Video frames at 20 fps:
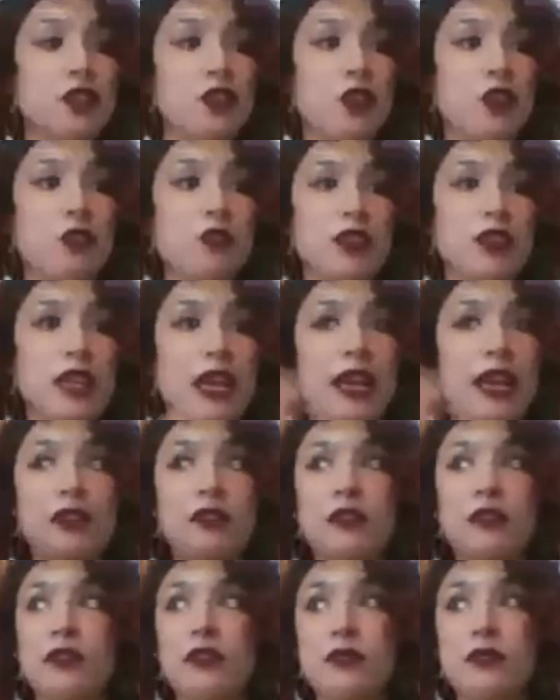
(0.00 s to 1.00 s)
you know,
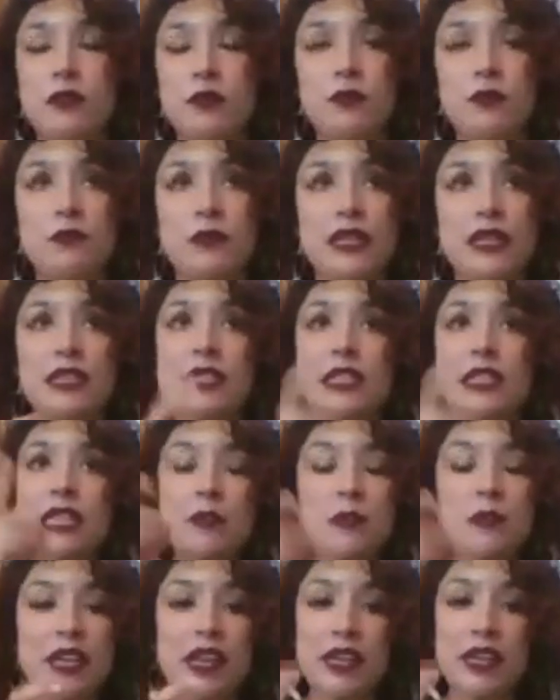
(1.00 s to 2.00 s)
that
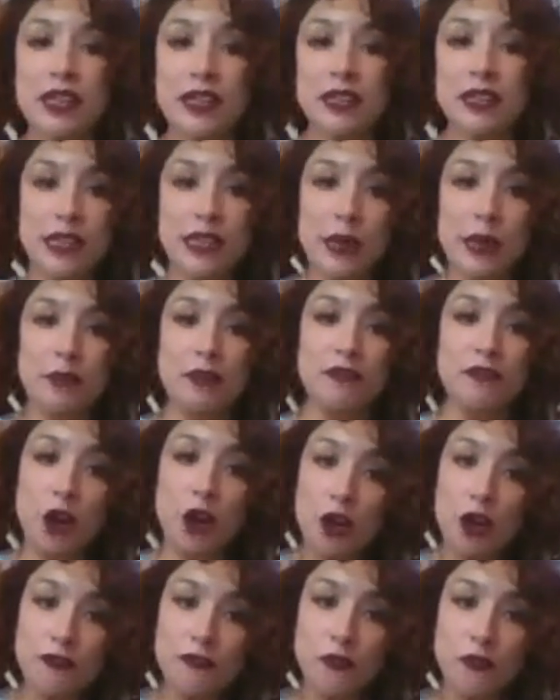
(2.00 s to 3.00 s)
intimidating type of
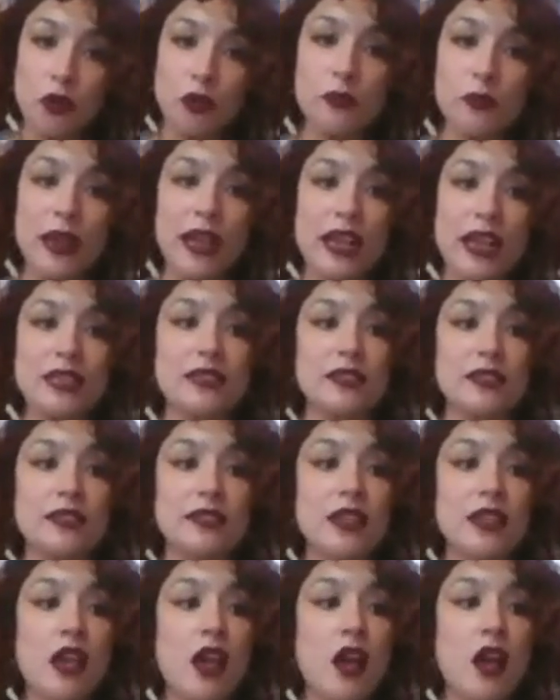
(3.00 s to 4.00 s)
art form
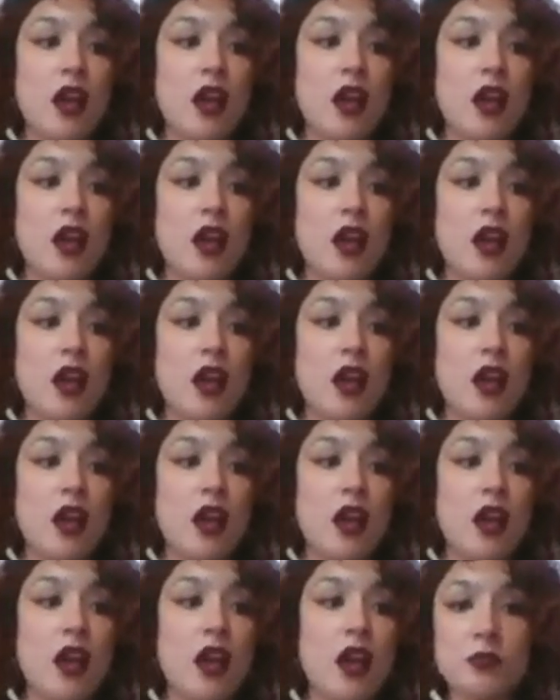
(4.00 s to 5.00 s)
as um,
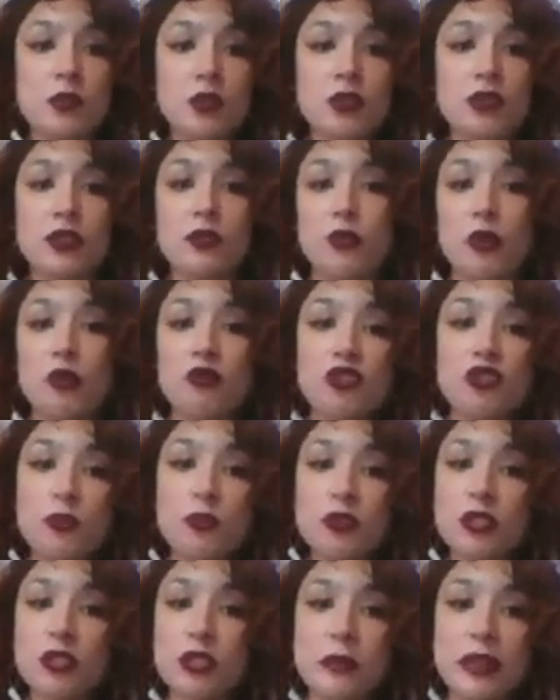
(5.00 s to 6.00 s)
accessible and
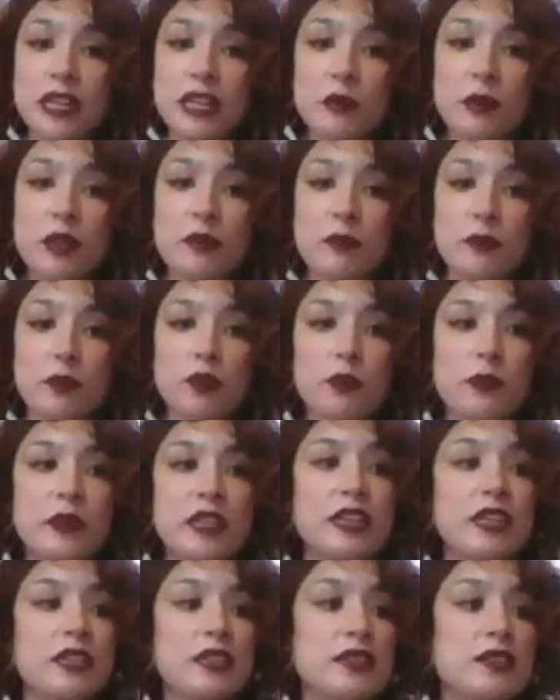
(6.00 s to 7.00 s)
approachable to many people
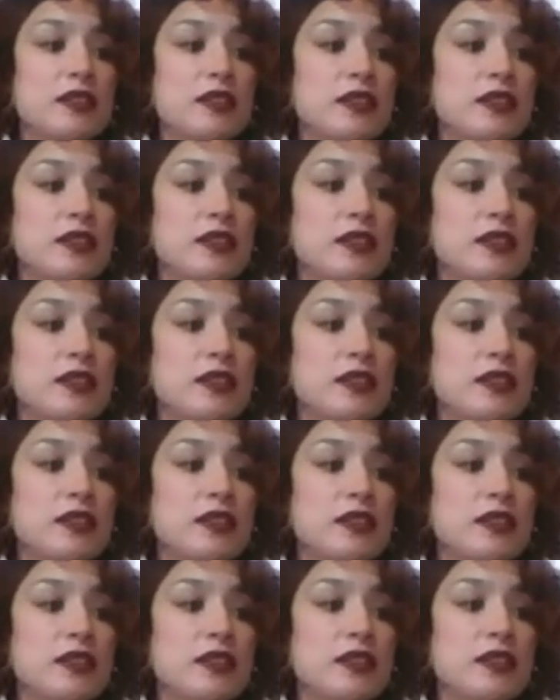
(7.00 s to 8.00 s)
because um,
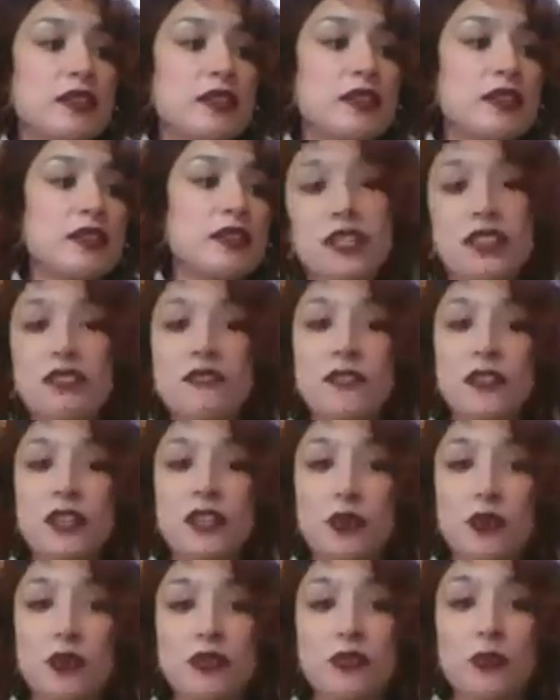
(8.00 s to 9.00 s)
especially in the
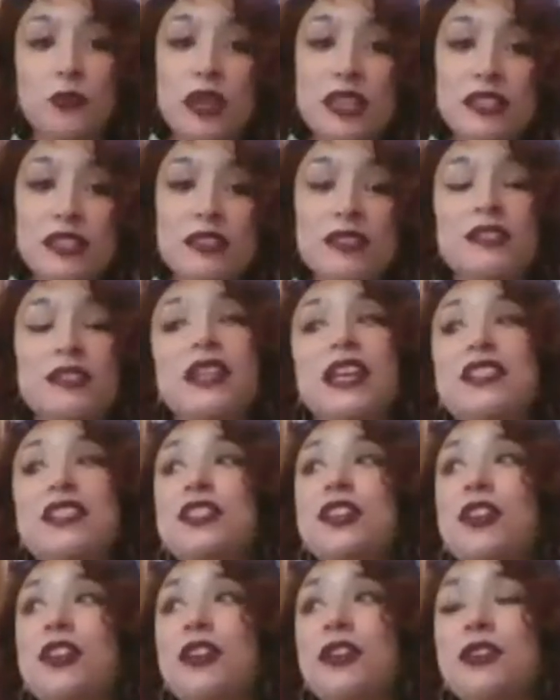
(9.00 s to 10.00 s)
Pacific Northwest, that
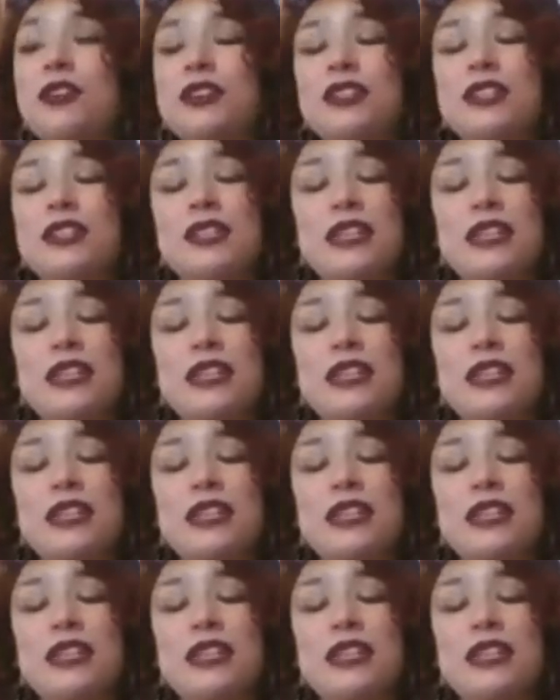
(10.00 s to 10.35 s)
there